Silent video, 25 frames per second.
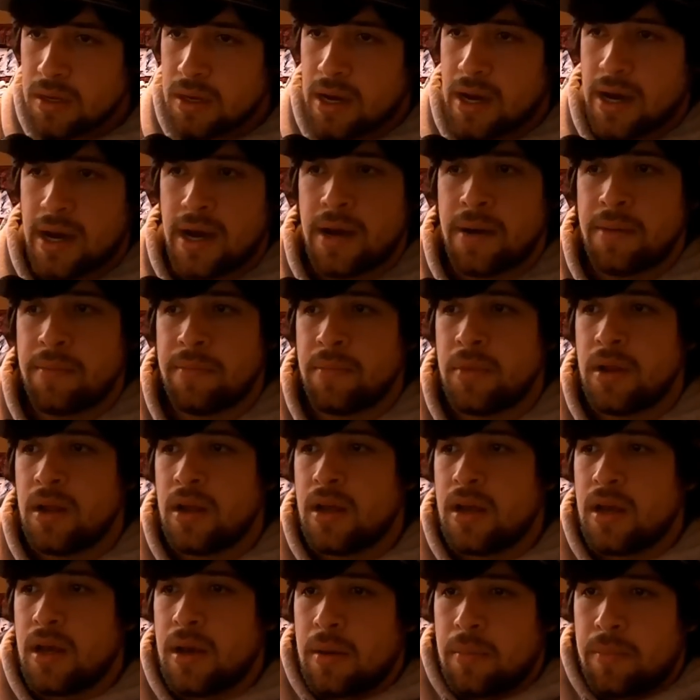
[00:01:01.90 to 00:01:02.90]

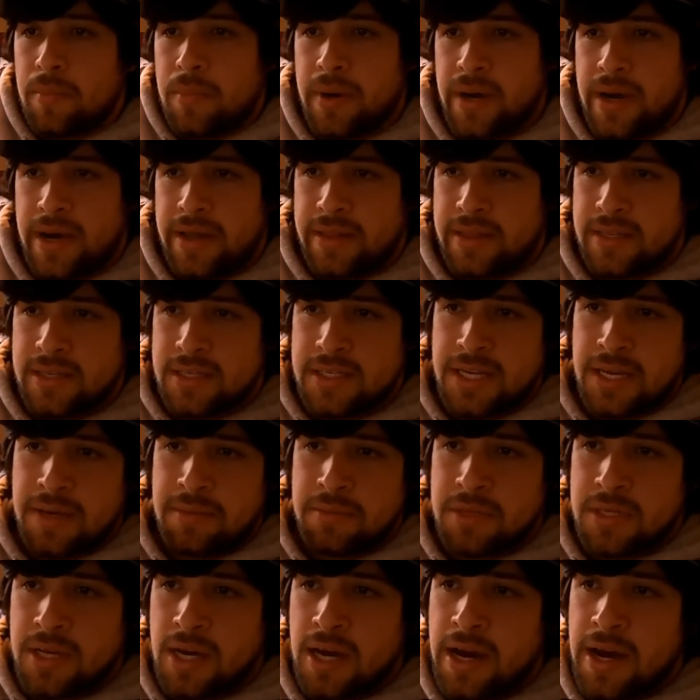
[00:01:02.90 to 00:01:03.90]
But at the
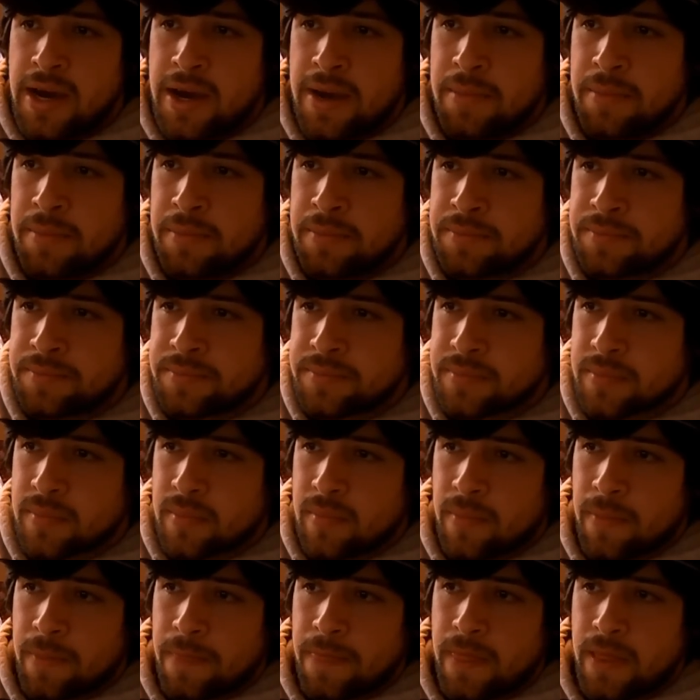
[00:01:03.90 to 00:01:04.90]
same time,
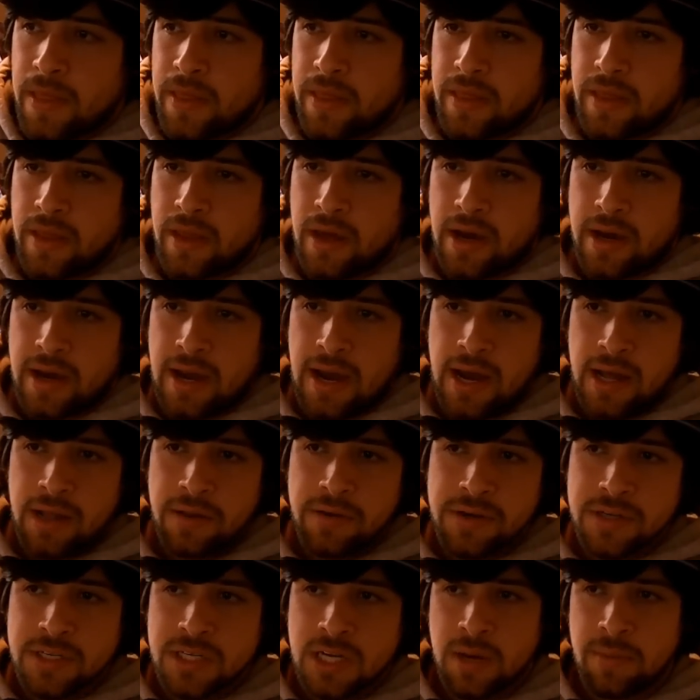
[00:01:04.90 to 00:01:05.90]

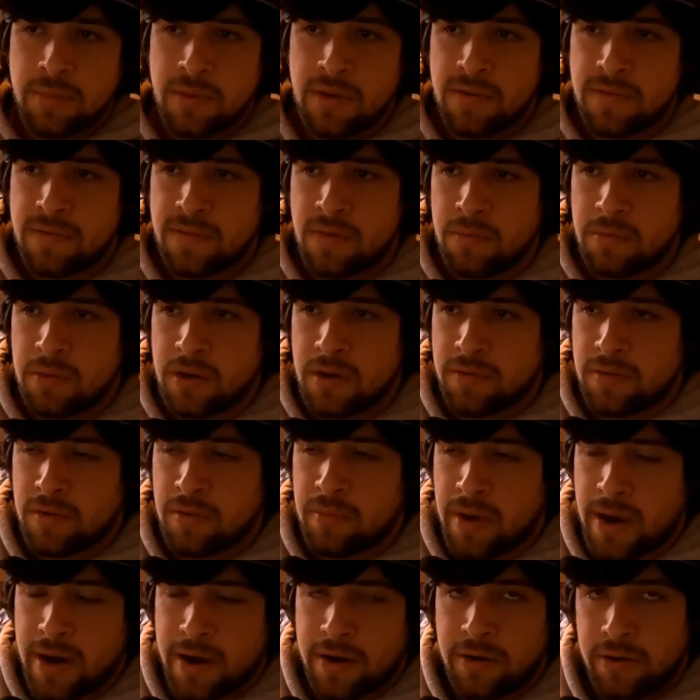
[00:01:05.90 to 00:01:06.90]
calories coming from
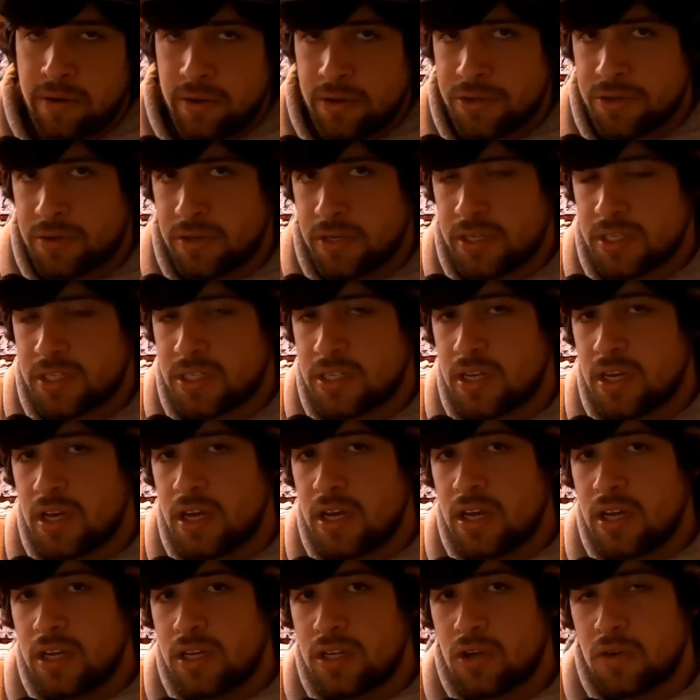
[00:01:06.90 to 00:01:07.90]
different macronutrients
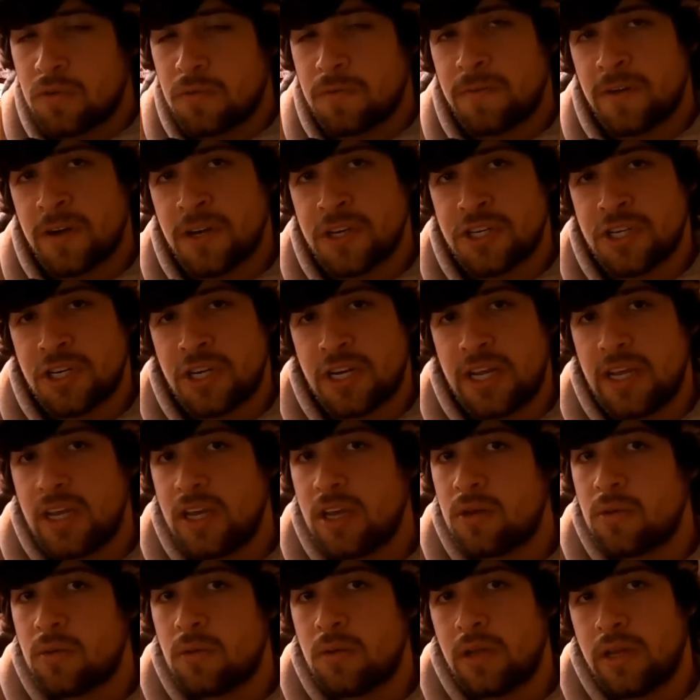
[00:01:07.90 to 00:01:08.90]
don't function
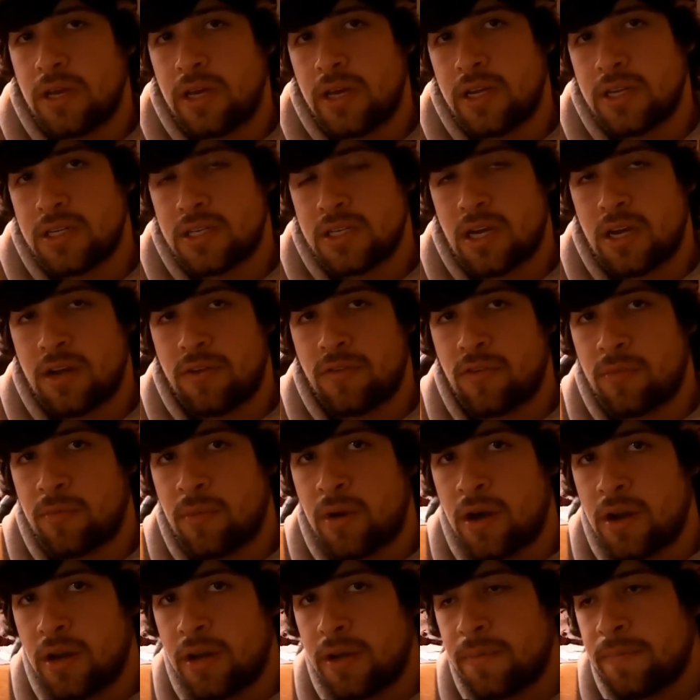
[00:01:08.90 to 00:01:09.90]
equally inside of your
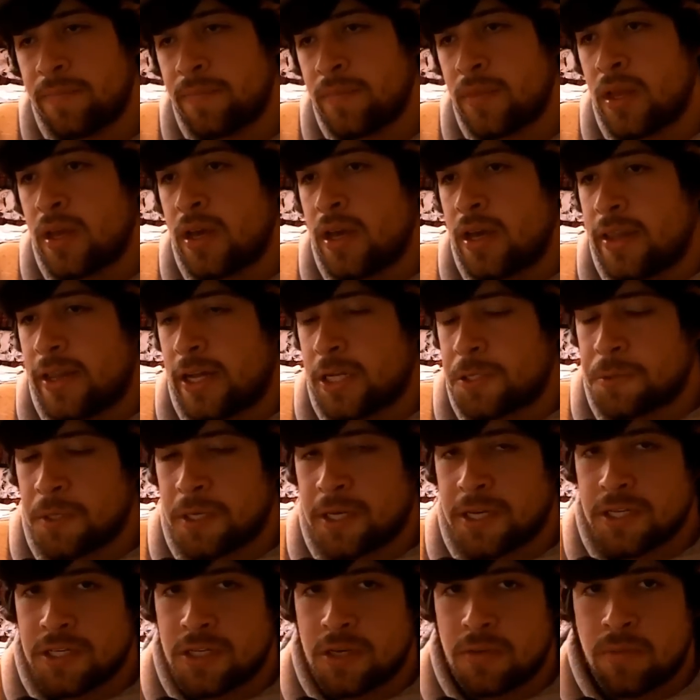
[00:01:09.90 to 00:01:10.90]
body. That's
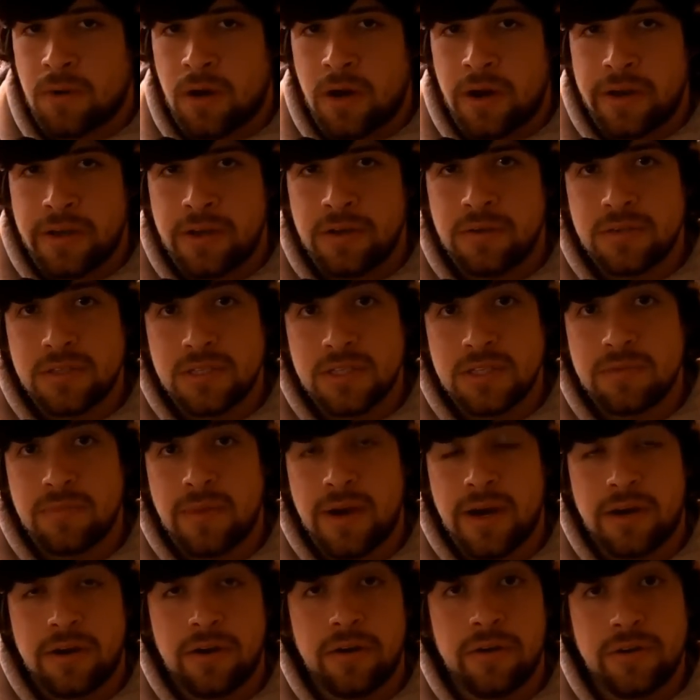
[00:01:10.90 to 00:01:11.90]
because your body uses
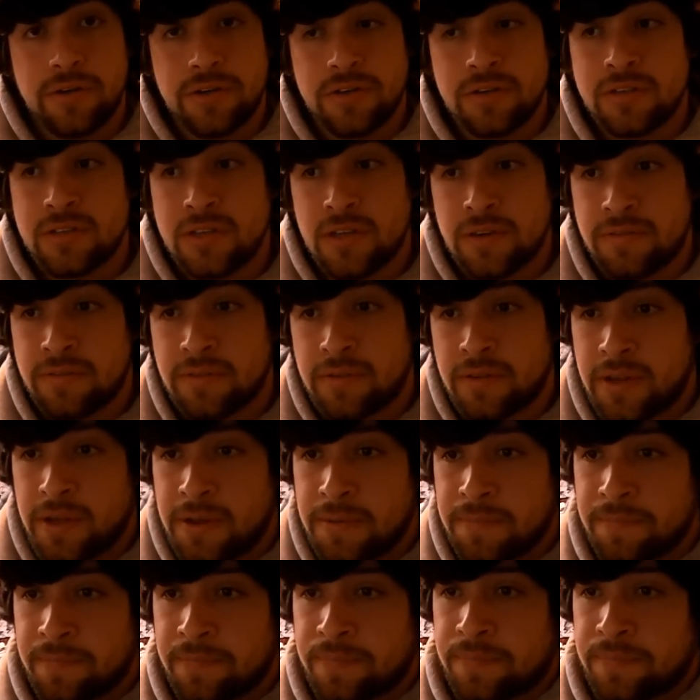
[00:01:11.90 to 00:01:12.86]
macronutrients differently.